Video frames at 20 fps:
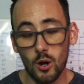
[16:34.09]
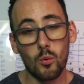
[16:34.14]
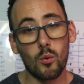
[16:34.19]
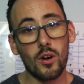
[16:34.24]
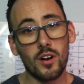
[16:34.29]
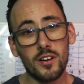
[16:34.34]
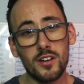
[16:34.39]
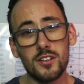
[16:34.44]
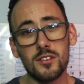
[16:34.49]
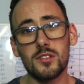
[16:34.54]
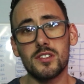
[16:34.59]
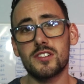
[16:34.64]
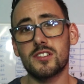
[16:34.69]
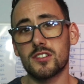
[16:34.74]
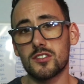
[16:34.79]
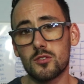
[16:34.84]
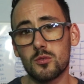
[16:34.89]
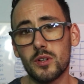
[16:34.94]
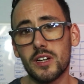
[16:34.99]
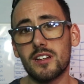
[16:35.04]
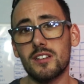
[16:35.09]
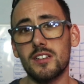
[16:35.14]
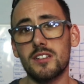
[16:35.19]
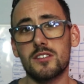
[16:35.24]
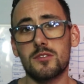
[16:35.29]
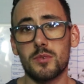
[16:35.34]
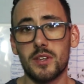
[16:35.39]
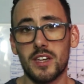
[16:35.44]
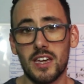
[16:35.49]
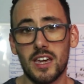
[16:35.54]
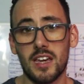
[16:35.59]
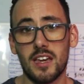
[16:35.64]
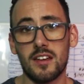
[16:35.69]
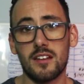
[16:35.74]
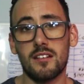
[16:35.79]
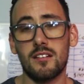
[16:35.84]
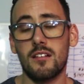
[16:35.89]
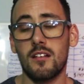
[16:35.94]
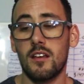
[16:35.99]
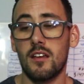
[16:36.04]
We're going to do this as quickly as we
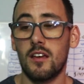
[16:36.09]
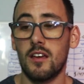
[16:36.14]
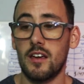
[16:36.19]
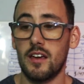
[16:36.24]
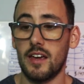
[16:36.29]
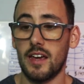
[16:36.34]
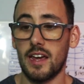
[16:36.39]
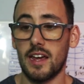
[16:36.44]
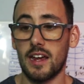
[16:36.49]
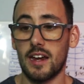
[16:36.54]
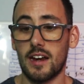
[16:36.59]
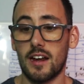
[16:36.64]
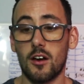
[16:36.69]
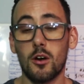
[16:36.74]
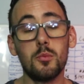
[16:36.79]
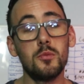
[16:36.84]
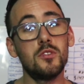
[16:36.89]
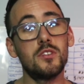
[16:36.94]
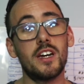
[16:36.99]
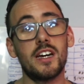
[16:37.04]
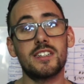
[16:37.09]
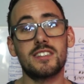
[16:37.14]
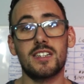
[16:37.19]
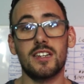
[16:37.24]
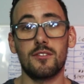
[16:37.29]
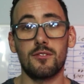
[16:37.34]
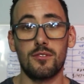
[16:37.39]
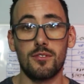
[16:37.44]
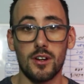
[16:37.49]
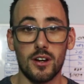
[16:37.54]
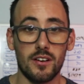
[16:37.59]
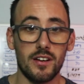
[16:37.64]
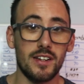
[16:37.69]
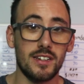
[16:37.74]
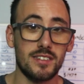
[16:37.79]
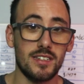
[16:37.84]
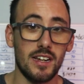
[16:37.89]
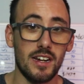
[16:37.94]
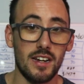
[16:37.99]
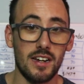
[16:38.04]
can, and I hope you guys get very
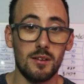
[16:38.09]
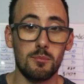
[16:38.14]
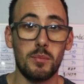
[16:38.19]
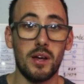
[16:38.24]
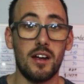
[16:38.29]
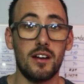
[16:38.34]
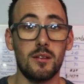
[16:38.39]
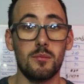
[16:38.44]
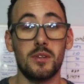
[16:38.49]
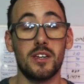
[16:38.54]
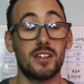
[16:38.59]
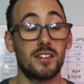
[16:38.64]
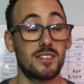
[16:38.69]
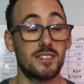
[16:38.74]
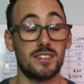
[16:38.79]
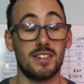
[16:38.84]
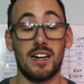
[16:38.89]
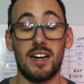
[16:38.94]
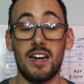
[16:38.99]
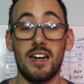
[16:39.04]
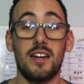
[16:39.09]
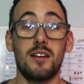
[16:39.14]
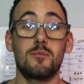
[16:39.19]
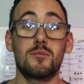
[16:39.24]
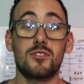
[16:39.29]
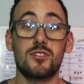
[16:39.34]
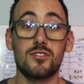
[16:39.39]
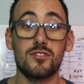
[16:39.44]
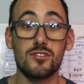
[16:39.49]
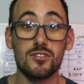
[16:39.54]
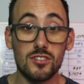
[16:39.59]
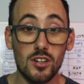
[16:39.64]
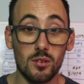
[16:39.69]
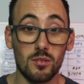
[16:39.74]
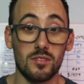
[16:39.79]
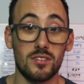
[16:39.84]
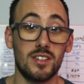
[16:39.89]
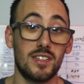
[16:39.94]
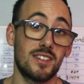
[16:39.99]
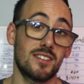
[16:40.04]
excited about it because I am
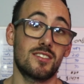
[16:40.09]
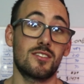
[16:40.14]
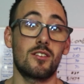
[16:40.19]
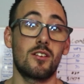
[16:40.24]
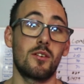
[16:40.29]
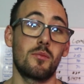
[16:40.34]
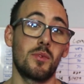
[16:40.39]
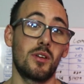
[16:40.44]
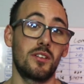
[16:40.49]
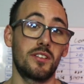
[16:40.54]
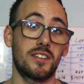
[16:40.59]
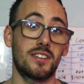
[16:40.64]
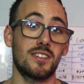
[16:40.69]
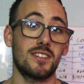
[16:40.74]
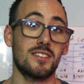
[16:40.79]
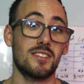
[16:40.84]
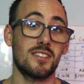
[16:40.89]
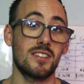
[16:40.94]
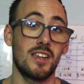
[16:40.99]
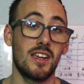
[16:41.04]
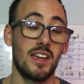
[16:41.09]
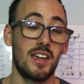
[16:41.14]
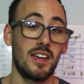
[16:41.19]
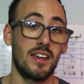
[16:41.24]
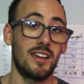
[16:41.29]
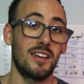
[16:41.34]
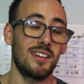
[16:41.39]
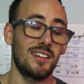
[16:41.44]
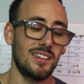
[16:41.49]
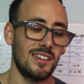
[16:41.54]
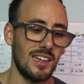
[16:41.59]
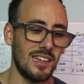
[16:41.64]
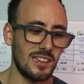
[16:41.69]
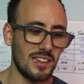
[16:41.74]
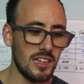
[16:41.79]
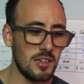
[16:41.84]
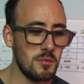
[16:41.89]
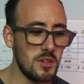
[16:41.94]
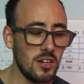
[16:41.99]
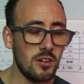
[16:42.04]
stoked to get started building this.
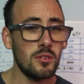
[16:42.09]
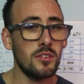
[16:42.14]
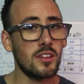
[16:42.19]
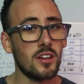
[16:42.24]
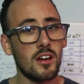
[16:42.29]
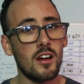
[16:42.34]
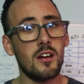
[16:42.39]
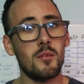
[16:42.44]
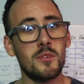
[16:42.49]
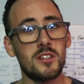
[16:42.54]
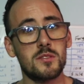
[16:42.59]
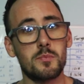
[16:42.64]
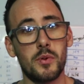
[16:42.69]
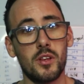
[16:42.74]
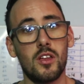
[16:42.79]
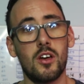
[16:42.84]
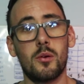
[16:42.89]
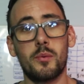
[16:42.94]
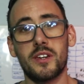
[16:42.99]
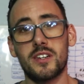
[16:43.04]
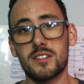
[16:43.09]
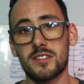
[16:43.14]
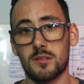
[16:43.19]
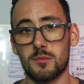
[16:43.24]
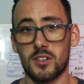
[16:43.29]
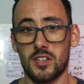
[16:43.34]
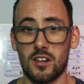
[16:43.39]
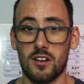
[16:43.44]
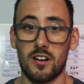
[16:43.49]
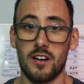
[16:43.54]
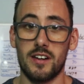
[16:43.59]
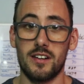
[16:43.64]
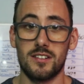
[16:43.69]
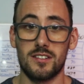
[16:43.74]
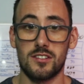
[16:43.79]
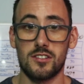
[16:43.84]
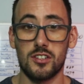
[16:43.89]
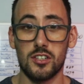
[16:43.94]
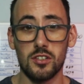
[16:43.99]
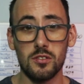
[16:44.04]
And let me know in the comments below because I'm
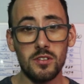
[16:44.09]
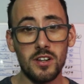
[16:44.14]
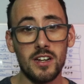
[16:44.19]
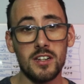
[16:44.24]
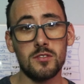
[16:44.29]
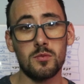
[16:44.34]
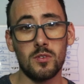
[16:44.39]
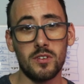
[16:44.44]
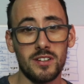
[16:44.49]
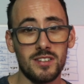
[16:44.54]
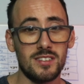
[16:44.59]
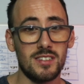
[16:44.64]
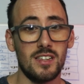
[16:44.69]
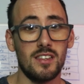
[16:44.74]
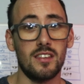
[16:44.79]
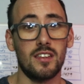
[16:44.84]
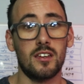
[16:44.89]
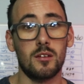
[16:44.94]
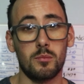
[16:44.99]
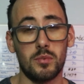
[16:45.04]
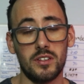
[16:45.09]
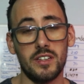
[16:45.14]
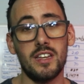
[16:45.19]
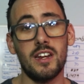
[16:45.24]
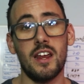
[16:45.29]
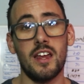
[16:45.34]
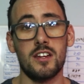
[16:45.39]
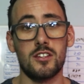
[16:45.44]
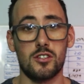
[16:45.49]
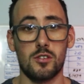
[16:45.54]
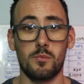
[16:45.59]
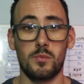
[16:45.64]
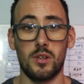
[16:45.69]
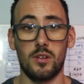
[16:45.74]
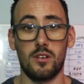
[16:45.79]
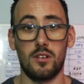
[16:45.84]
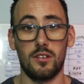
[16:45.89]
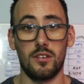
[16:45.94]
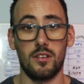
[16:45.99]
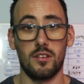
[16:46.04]
curious. Do you guys want to see the complete engine
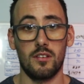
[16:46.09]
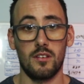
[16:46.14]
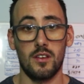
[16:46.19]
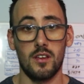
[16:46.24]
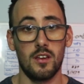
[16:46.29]
build